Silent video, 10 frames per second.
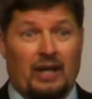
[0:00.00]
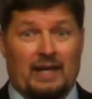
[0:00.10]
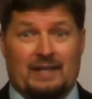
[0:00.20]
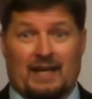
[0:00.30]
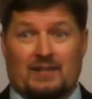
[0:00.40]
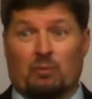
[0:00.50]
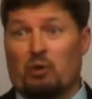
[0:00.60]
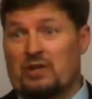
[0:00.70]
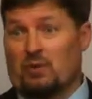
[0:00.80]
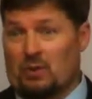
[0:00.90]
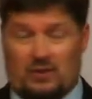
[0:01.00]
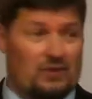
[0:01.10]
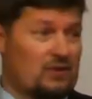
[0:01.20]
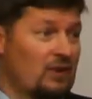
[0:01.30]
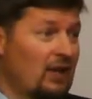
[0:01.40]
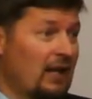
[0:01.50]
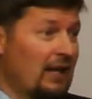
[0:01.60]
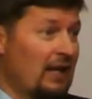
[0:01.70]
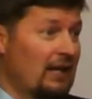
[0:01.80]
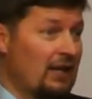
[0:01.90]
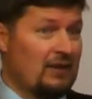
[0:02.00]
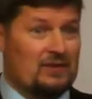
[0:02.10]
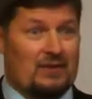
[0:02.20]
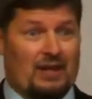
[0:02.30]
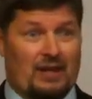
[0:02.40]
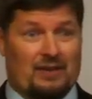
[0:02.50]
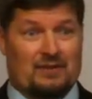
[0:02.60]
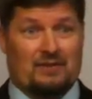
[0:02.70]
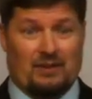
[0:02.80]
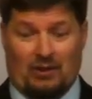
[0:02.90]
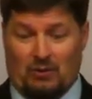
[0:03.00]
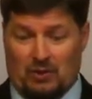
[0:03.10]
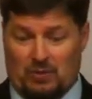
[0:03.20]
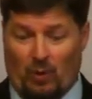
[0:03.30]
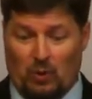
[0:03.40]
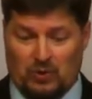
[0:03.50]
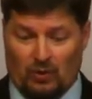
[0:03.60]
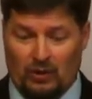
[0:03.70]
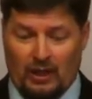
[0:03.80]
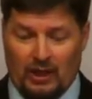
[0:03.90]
He's got some resources in his, in his you know, disposal.